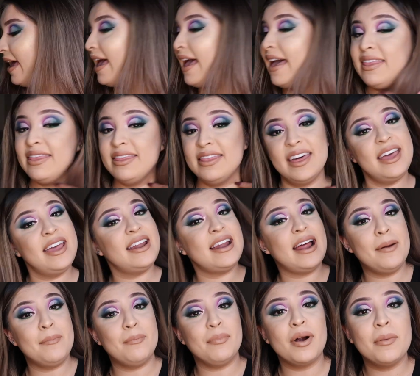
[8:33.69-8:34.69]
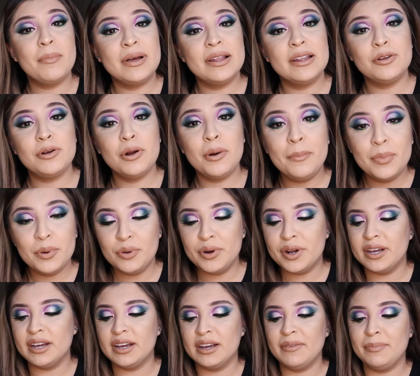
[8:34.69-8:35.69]
and then I brought my little
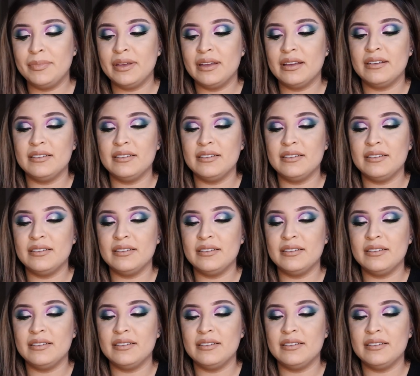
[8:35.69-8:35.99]
Buddha